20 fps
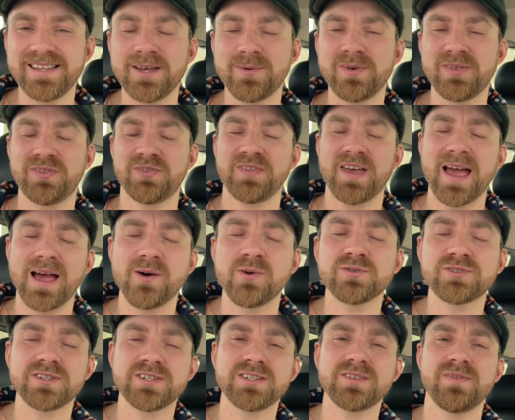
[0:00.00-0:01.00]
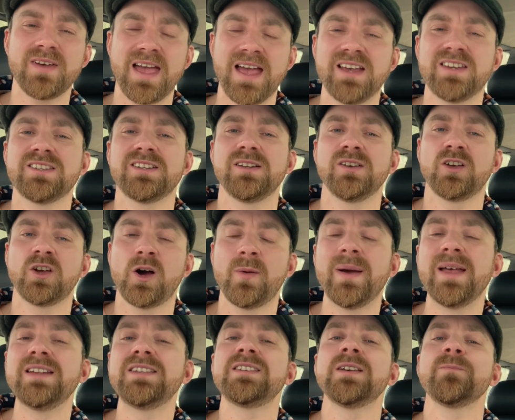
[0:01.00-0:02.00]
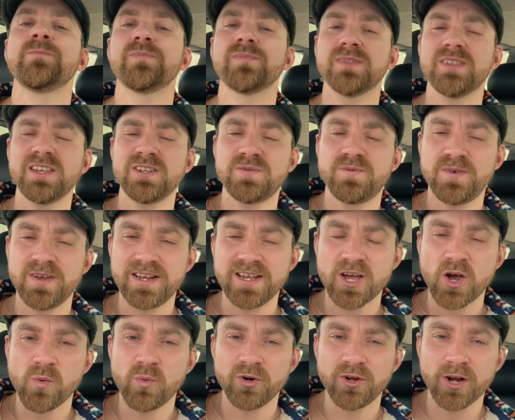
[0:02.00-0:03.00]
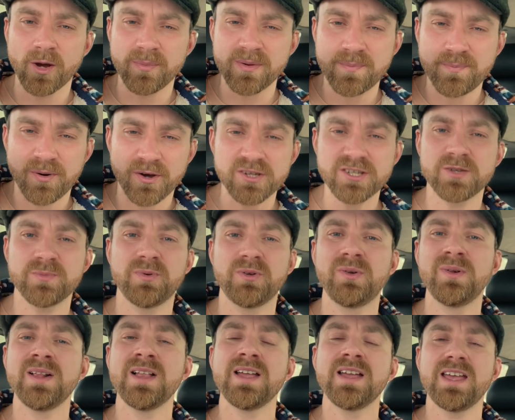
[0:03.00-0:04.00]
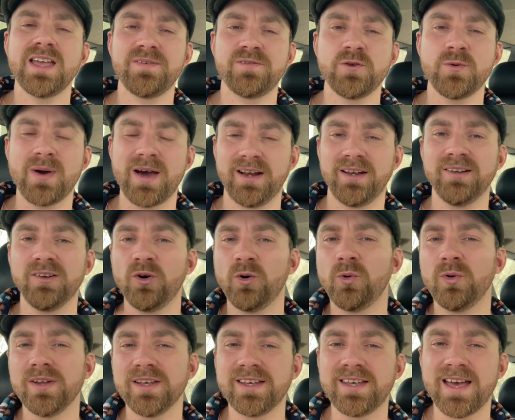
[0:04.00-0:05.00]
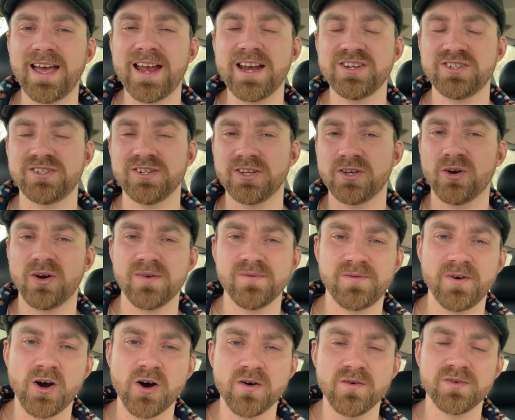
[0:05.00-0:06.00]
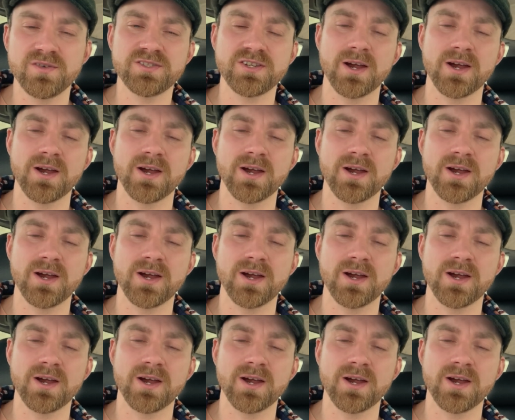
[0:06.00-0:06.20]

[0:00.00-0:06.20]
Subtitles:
There were thousands of excellent comments, and this video would not be possible if you hadn't all engaged and got involved.